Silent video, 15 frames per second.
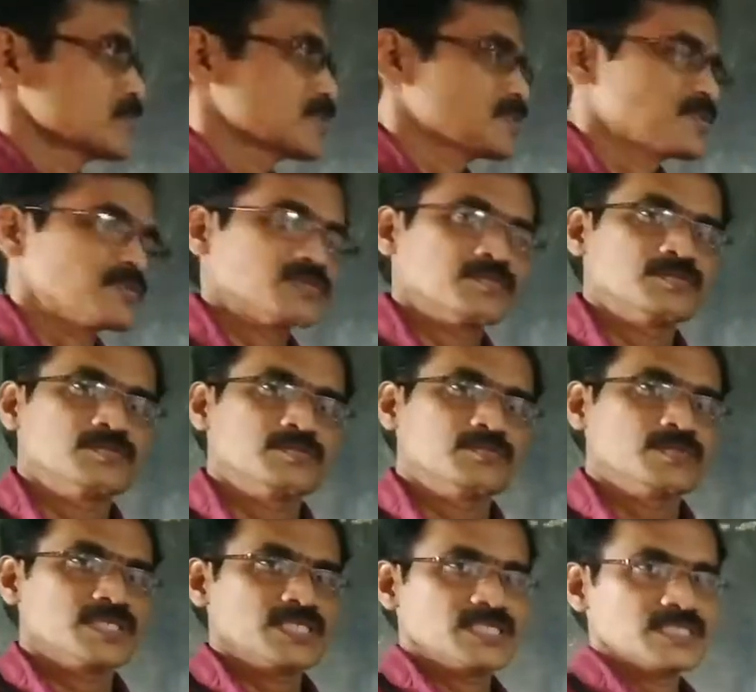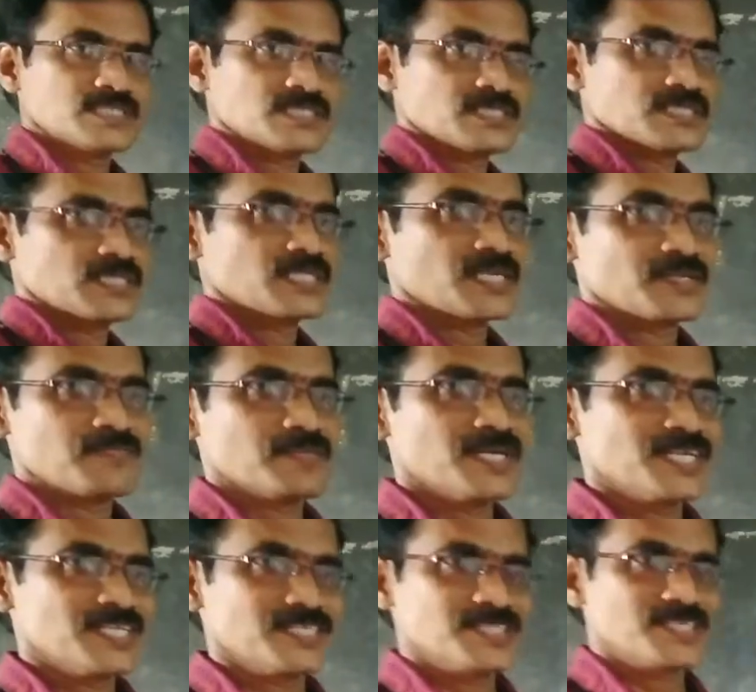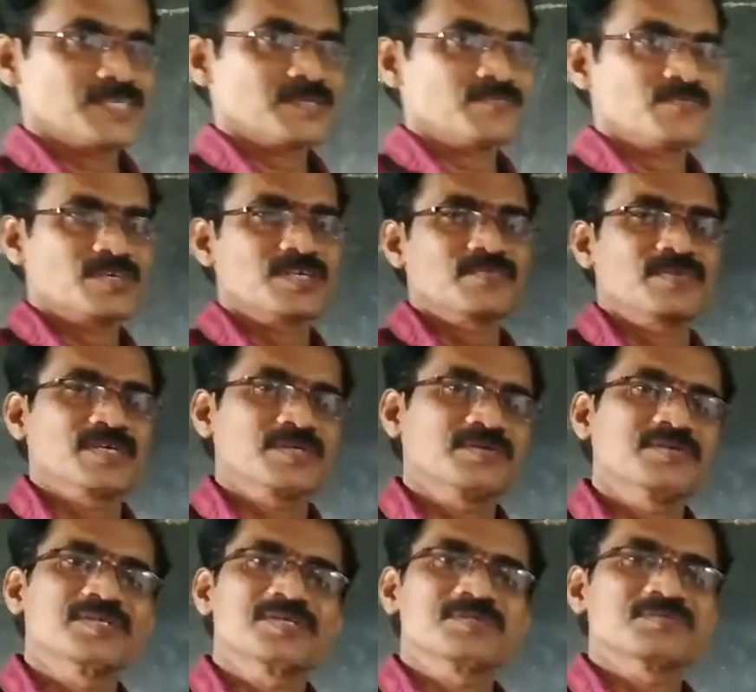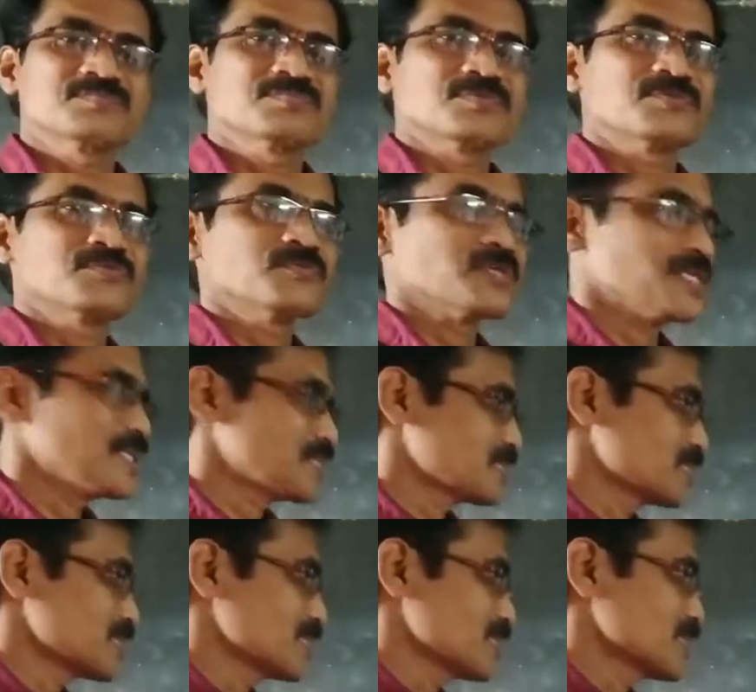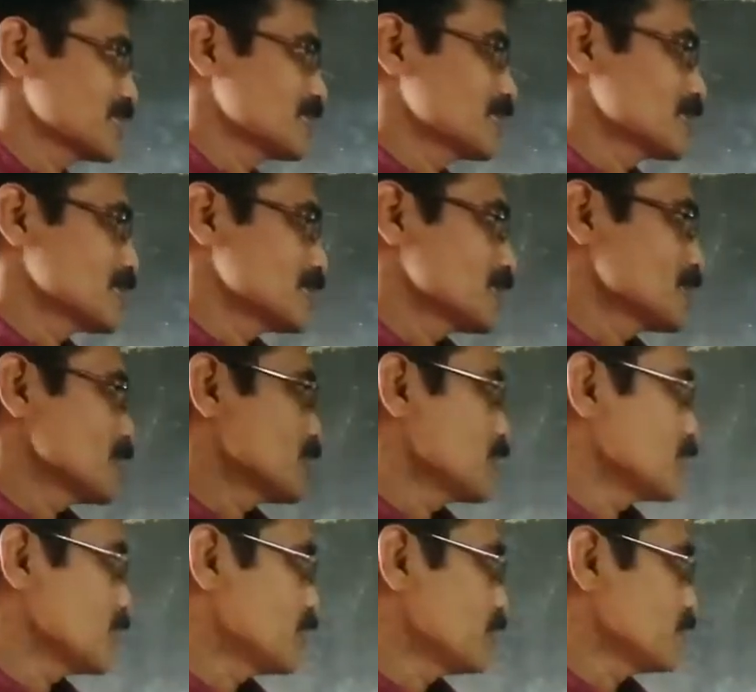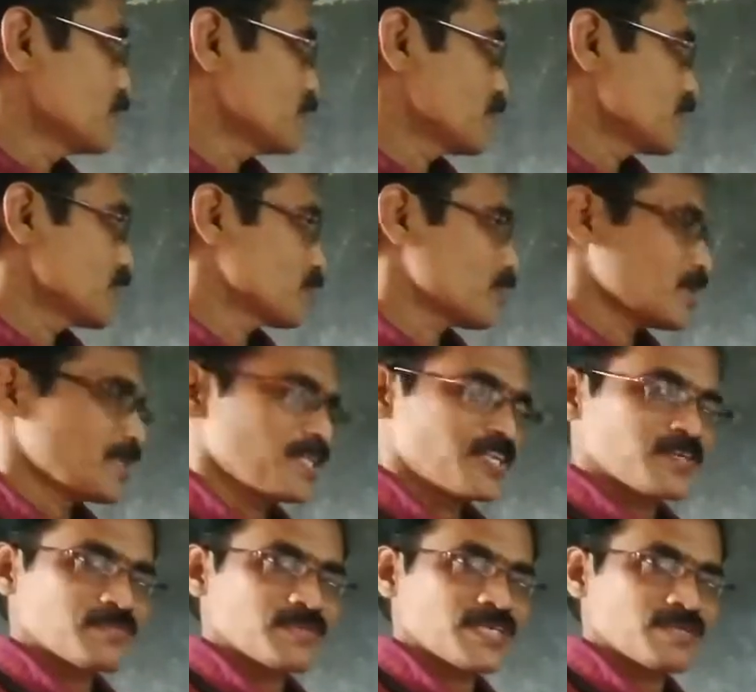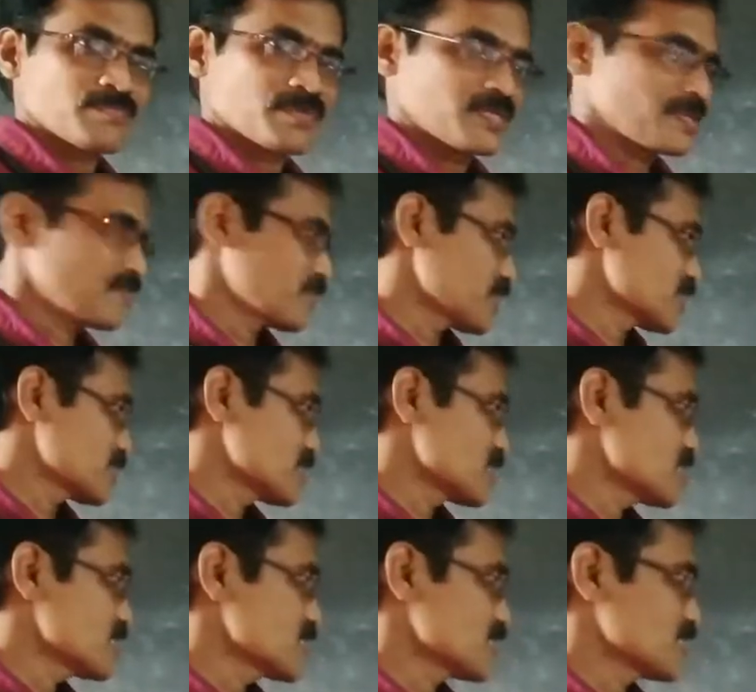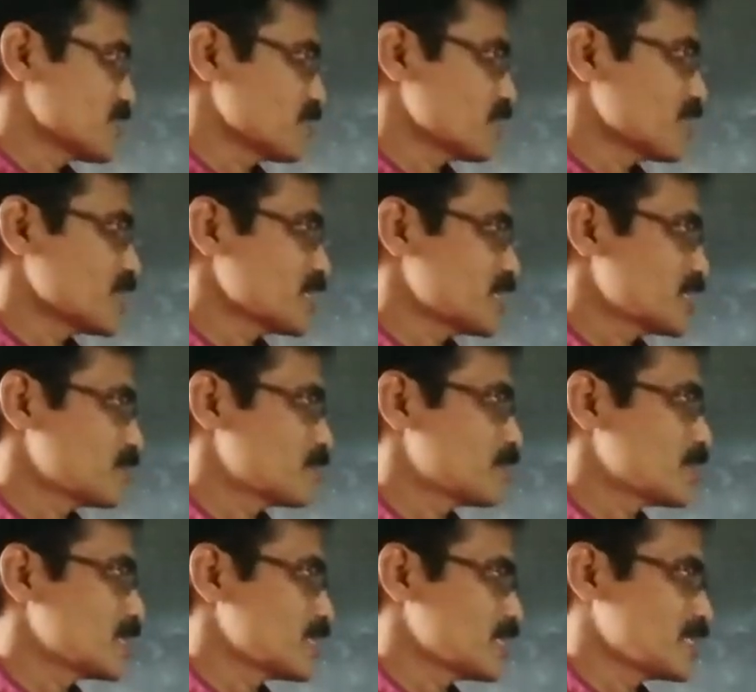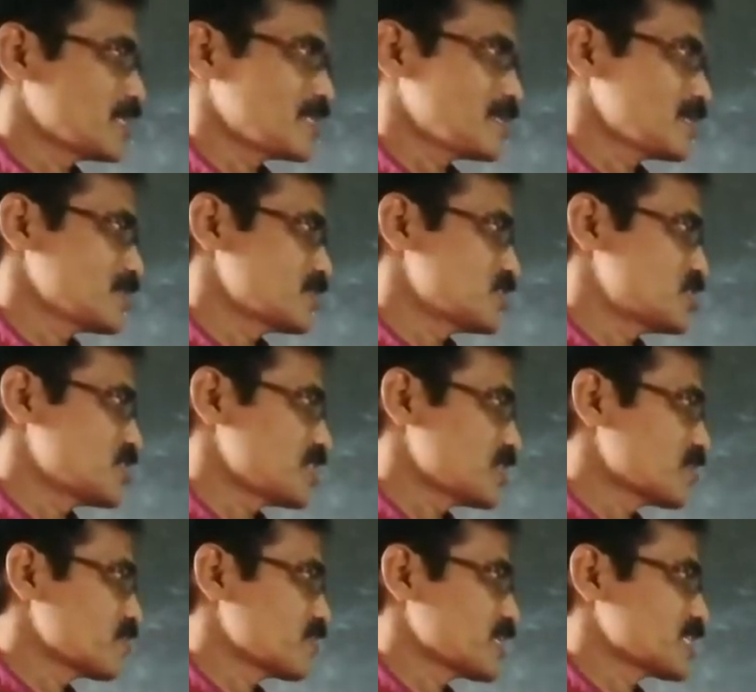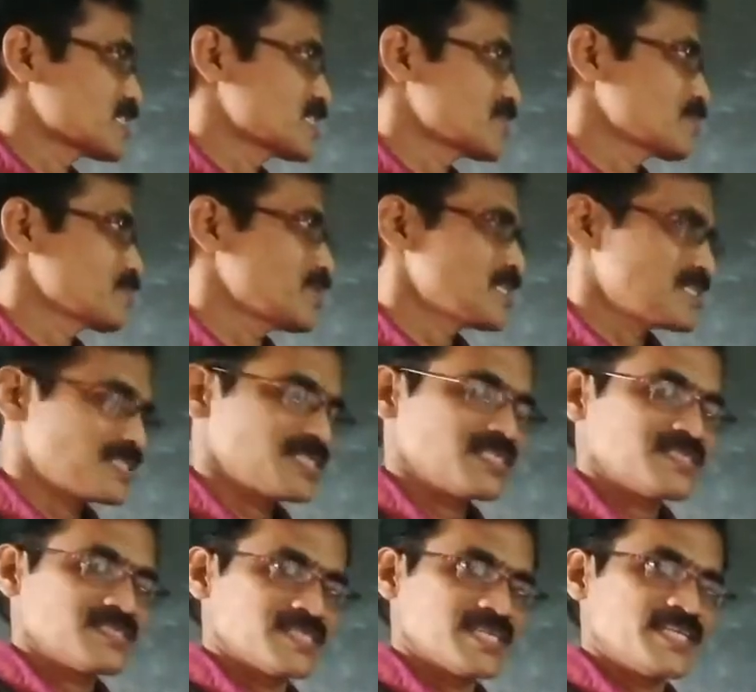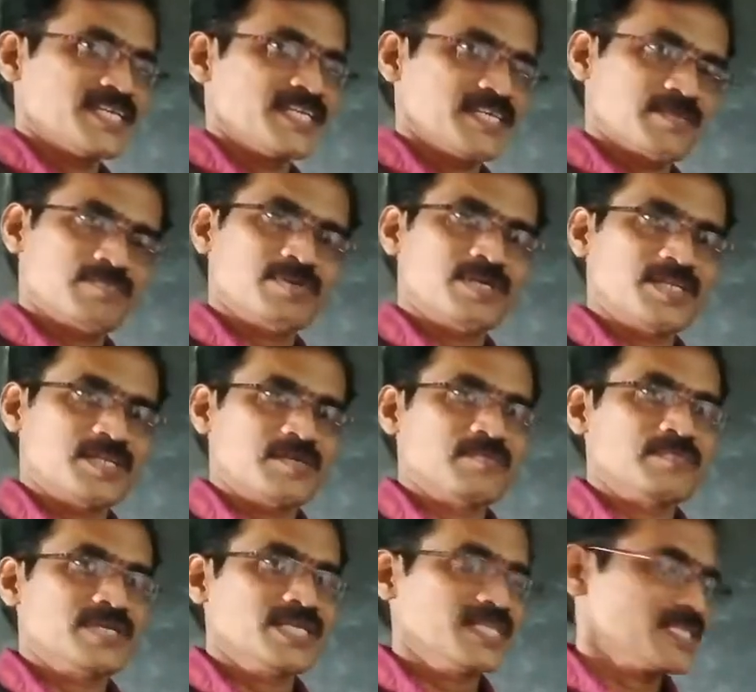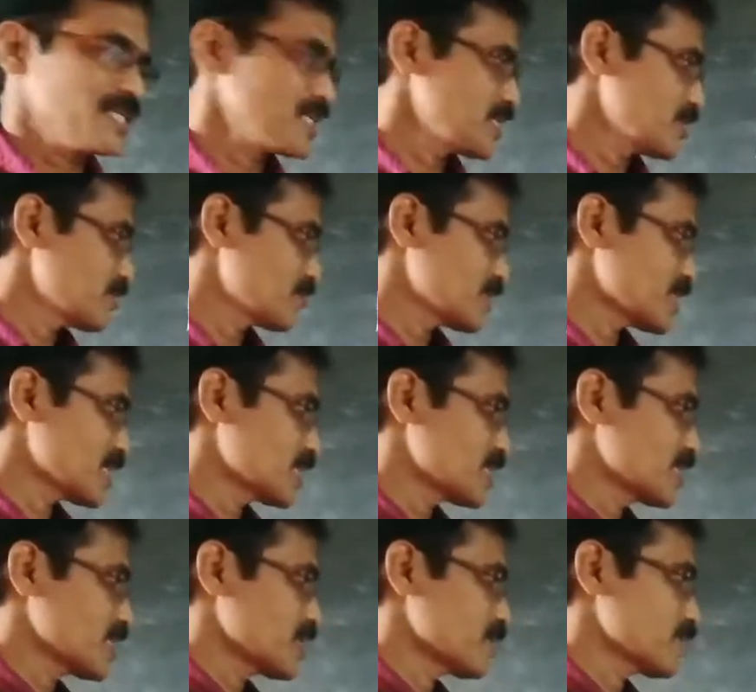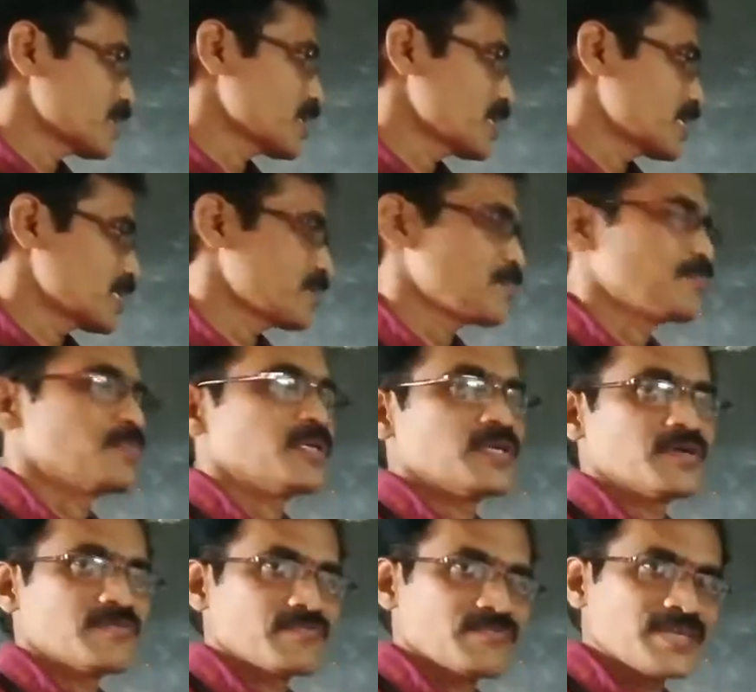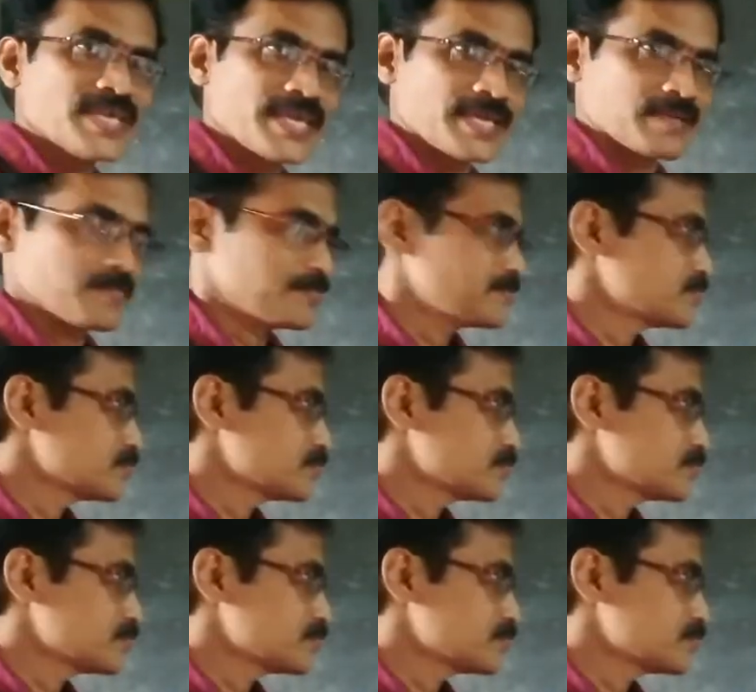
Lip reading: So what is the remainder theorem? What we are going to prove here? If a polynomial p of x is divided by g of x, means that is a linear polynomial, then you will get the remainder p of a.